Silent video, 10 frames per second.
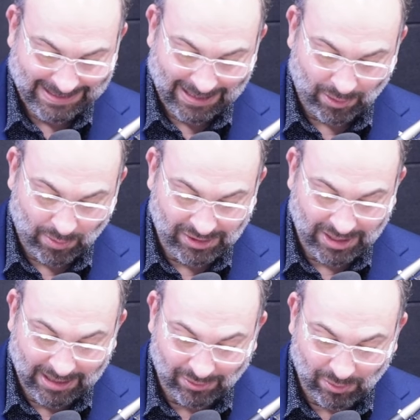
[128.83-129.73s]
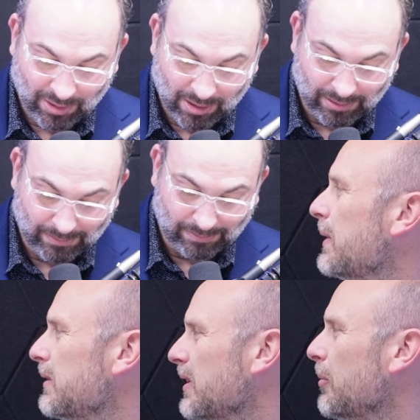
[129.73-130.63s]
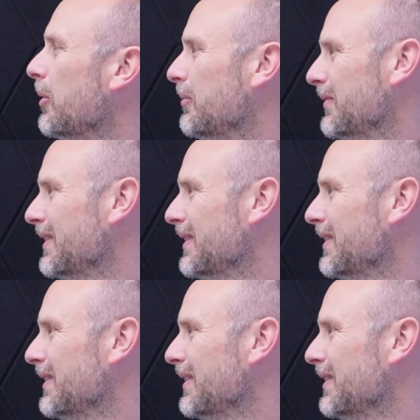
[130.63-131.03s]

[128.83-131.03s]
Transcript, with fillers: A quick shout out to our. me. Come on.